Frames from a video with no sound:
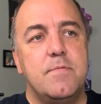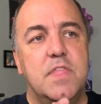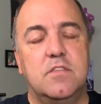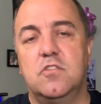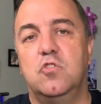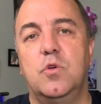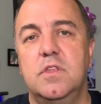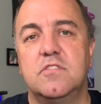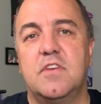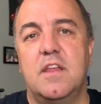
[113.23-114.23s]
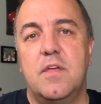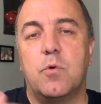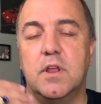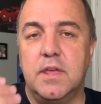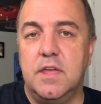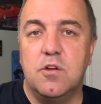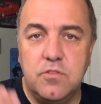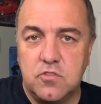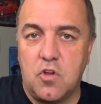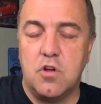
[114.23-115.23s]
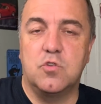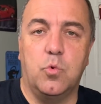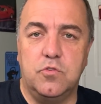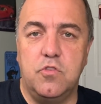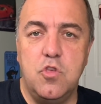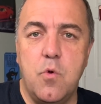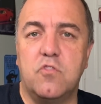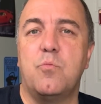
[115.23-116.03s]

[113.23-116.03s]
Suzuki decided they were going to gear this car towards the U.S.